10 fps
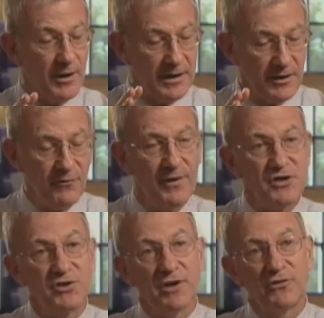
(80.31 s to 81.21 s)

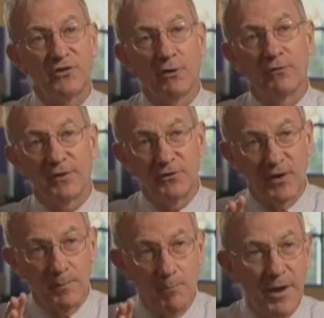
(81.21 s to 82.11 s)
innovation itself is
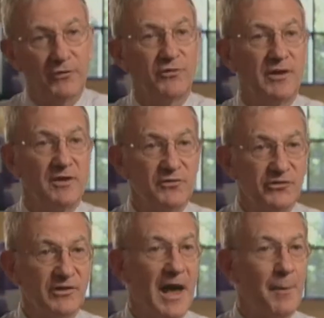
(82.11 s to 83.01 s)
a messy,
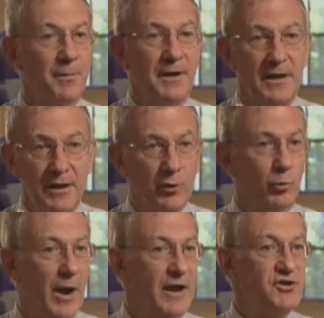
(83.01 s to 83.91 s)
sloppy,
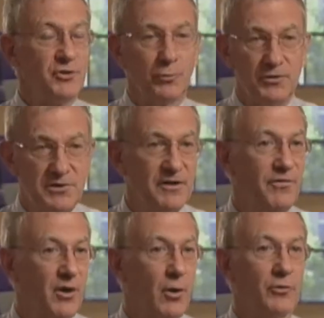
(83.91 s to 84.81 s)
irrational,
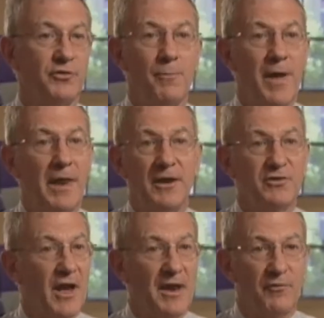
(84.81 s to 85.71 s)
difficult to
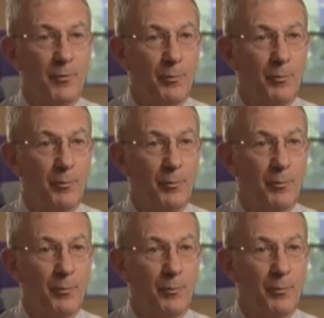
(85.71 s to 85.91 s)
manage kind of a